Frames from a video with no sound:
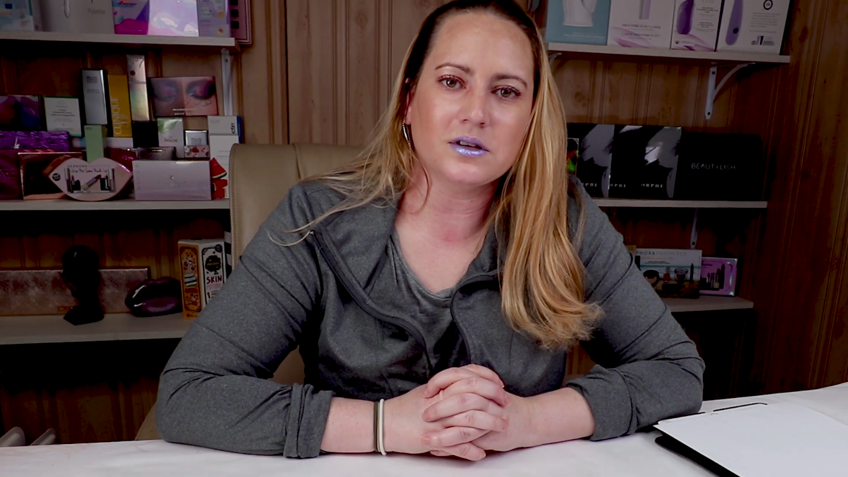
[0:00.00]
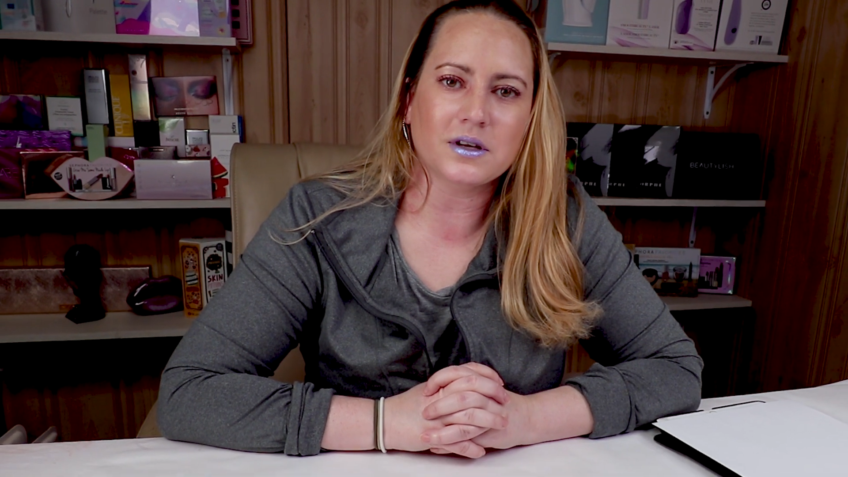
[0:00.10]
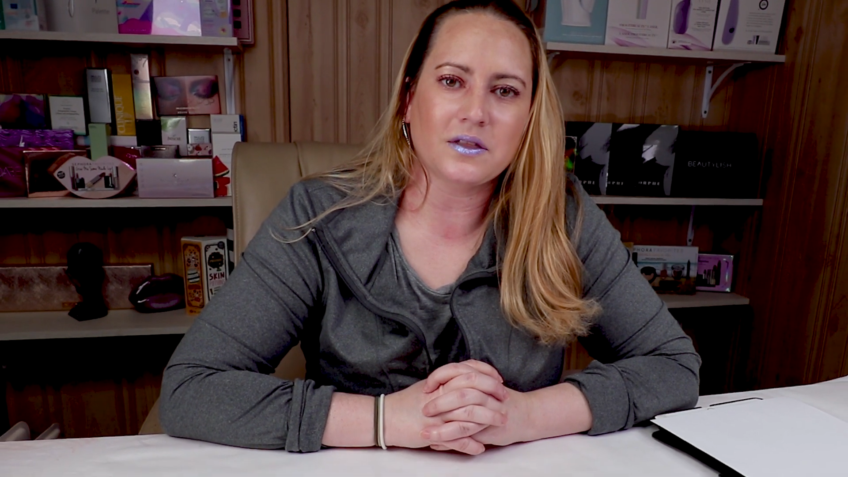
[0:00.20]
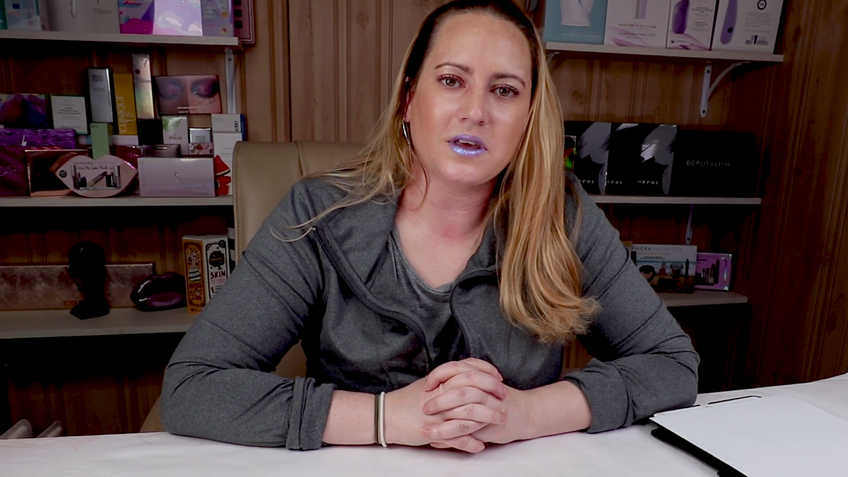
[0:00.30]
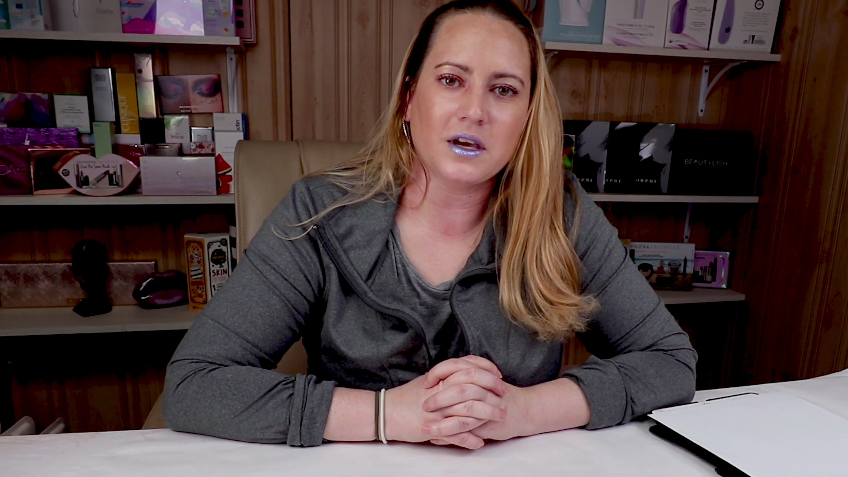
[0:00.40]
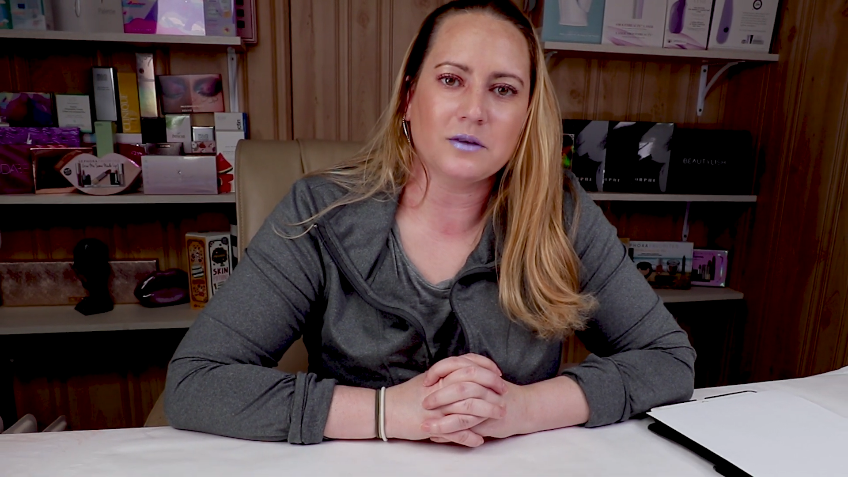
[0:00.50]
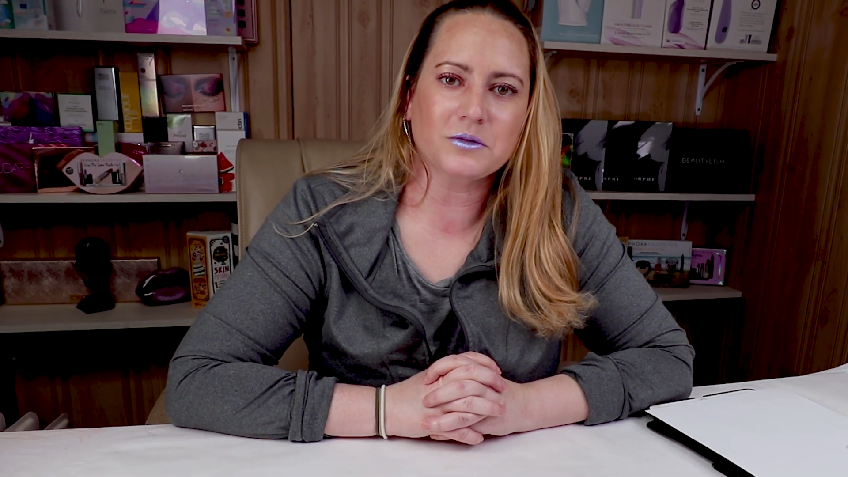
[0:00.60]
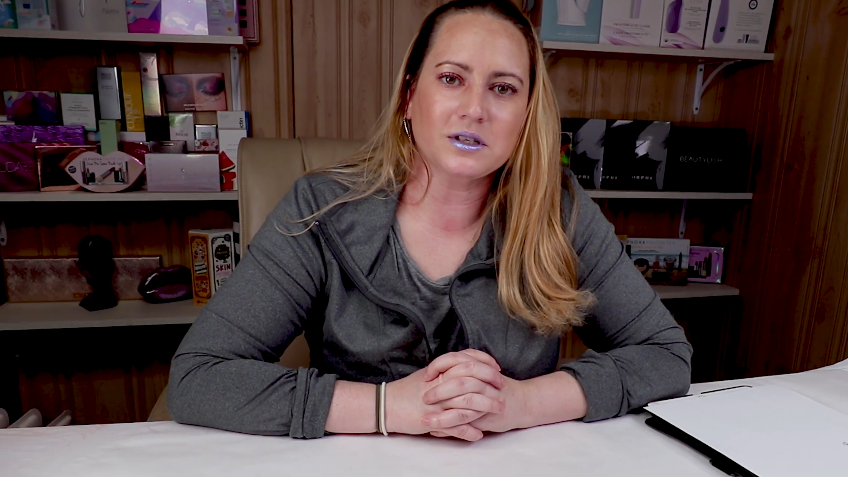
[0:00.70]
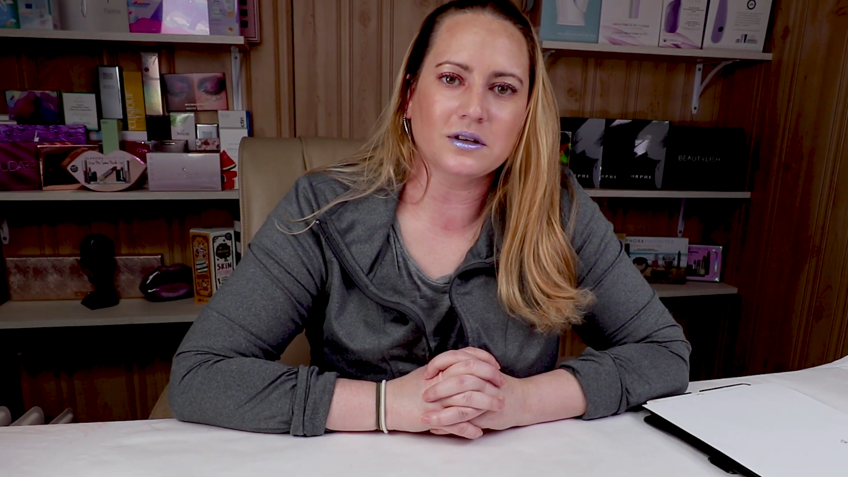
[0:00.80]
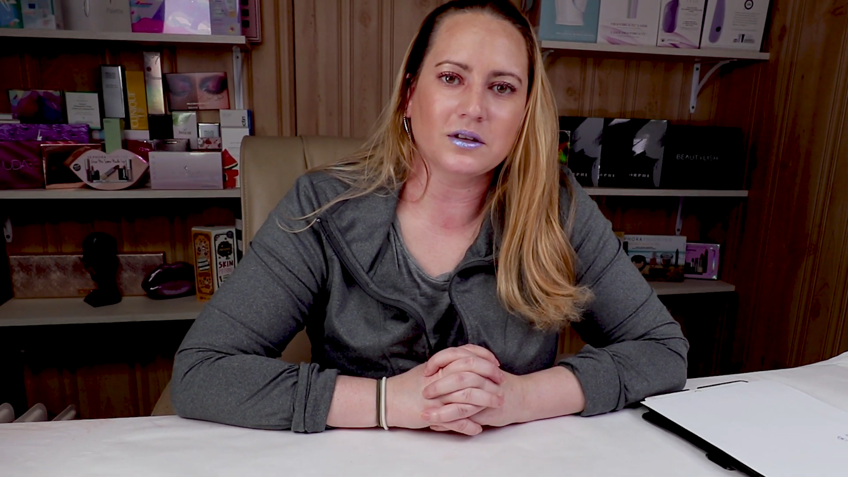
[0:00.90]
click on the
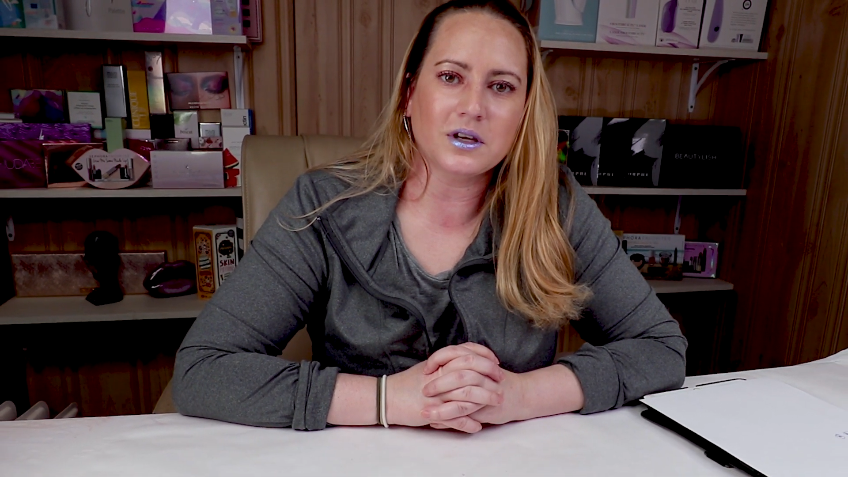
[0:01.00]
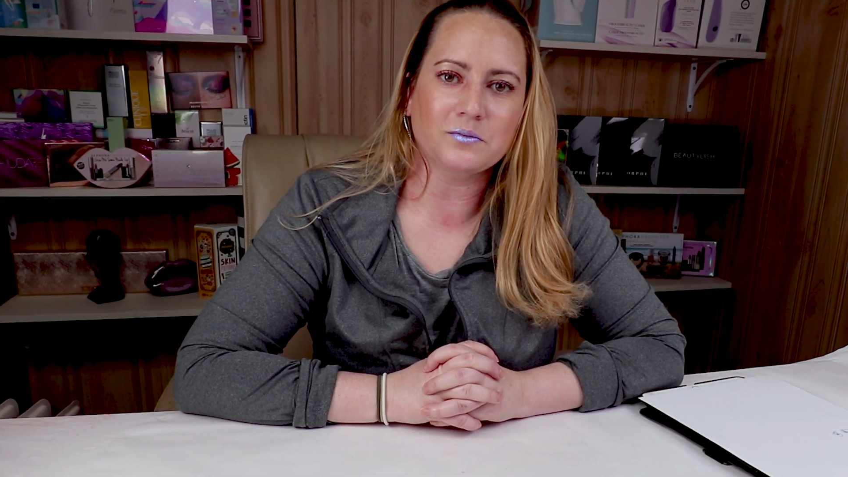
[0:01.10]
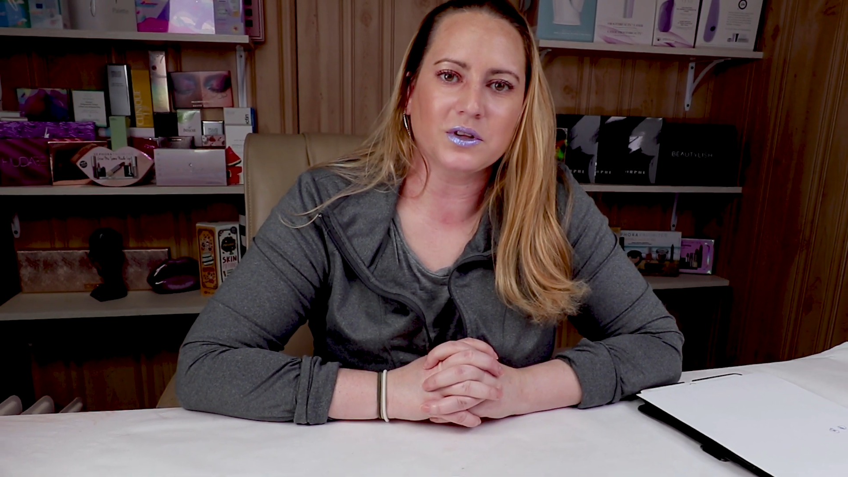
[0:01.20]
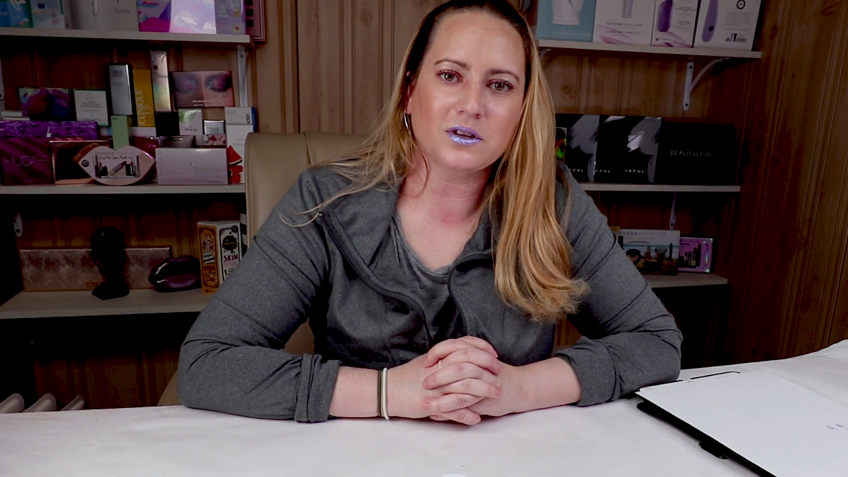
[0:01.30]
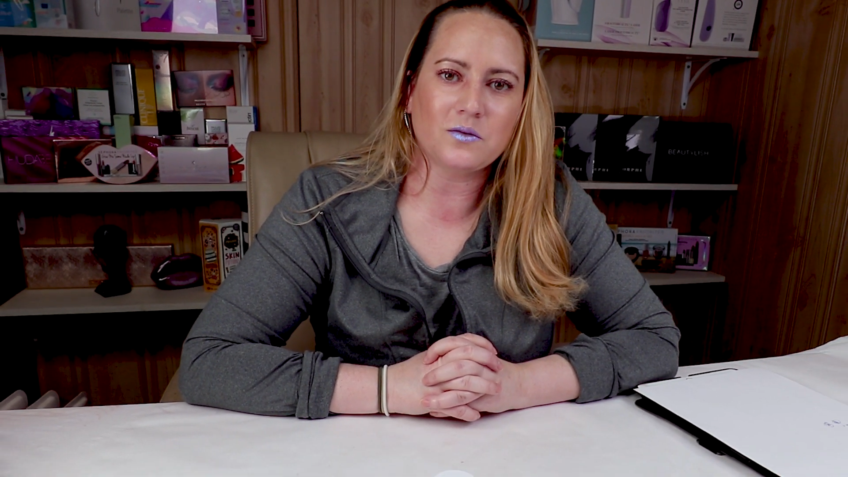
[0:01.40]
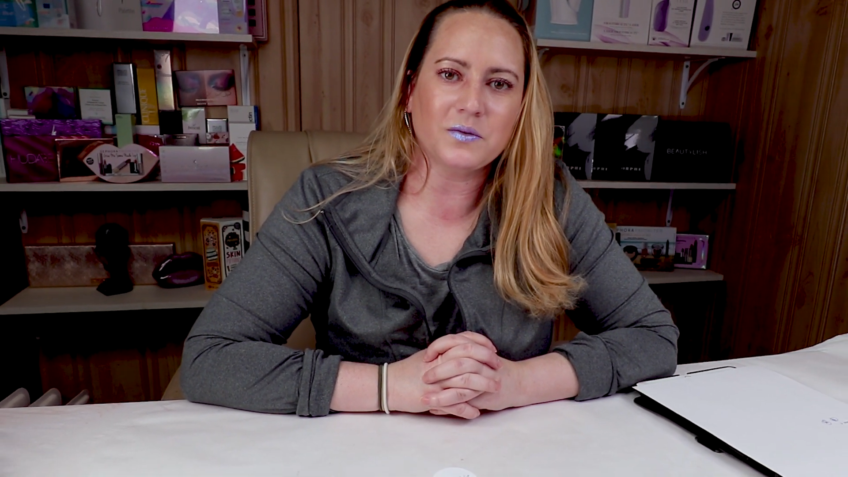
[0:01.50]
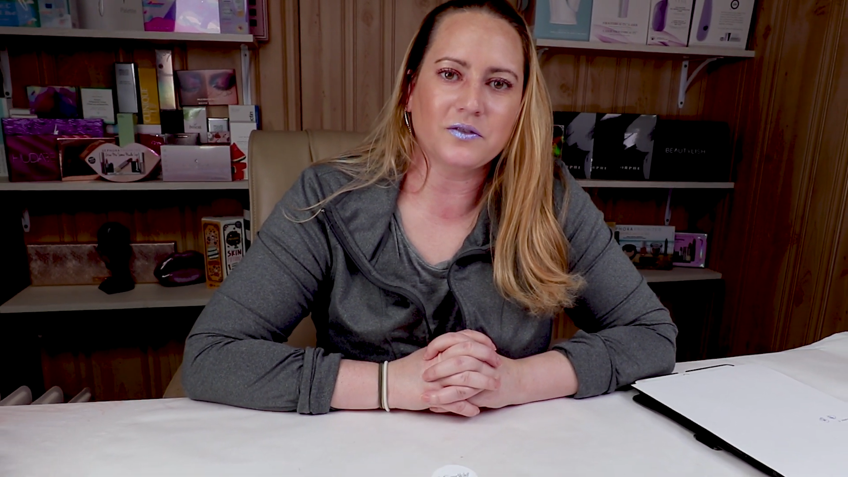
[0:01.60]
Amazon link below